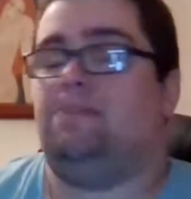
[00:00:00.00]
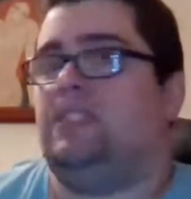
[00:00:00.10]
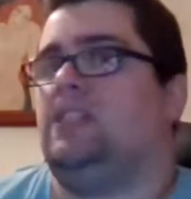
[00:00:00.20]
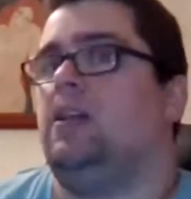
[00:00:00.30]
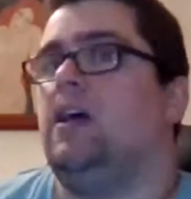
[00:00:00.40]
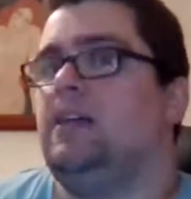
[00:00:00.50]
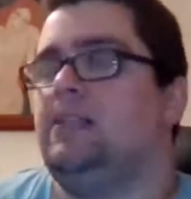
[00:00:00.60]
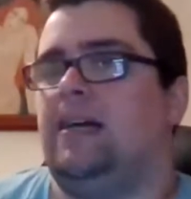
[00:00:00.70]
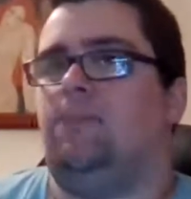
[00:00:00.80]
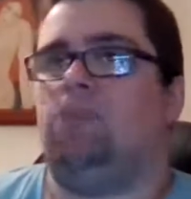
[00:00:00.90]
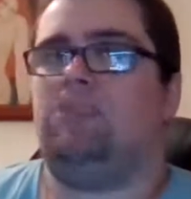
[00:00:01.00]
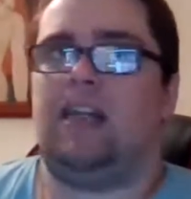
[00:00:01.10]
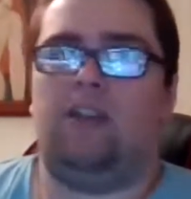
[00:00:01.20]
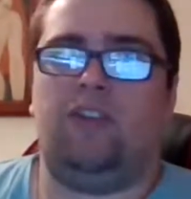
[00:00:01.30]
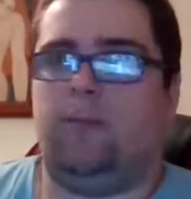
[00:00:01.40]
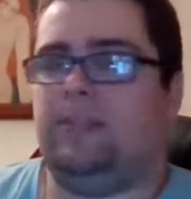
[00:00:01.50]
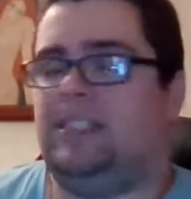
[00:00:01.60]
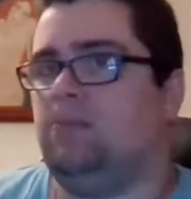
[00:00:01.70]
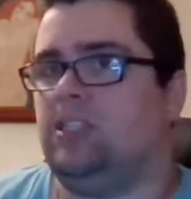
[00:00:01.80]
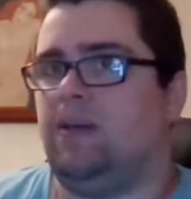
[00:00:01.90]
I'm still sometimes tunnel vision. I'm
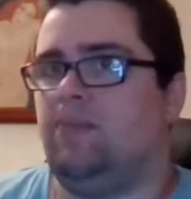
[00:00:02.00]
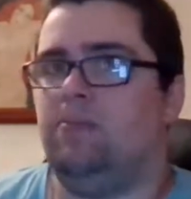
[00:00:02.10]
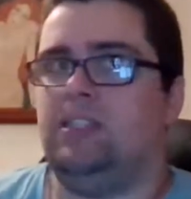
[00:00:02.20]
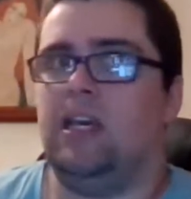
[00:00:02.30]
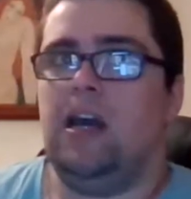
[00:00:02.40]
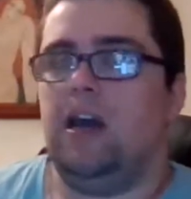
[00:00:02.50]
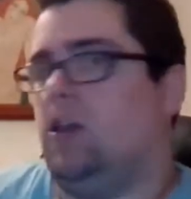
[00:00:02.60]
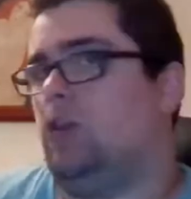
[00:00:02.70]
still sometimes uh,